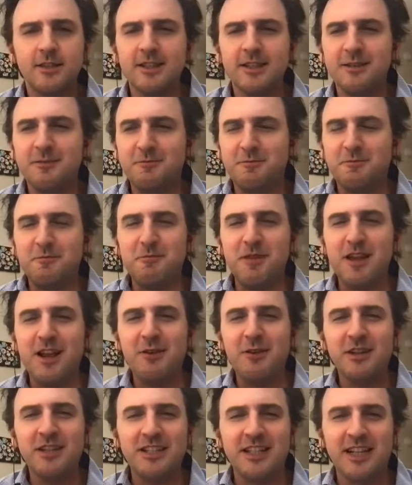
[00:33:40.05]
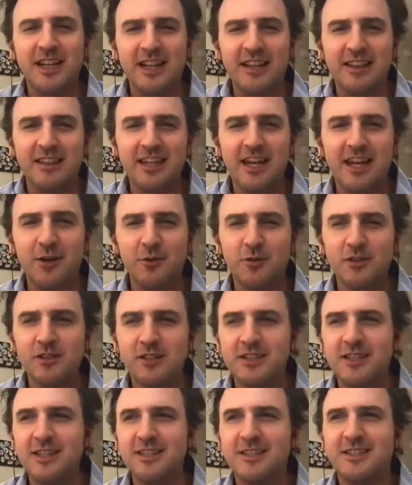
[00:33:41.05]
the married guy thought
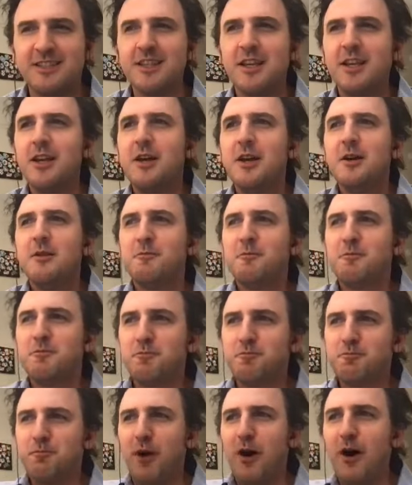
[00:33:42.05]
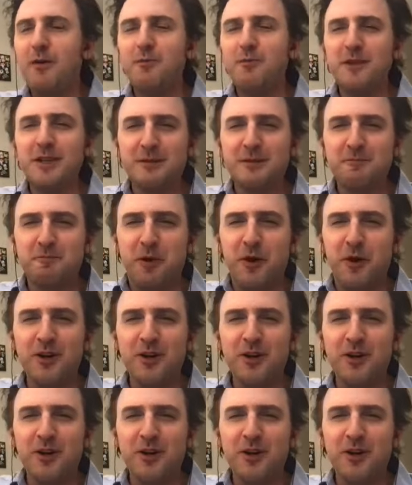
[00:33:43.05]
was this public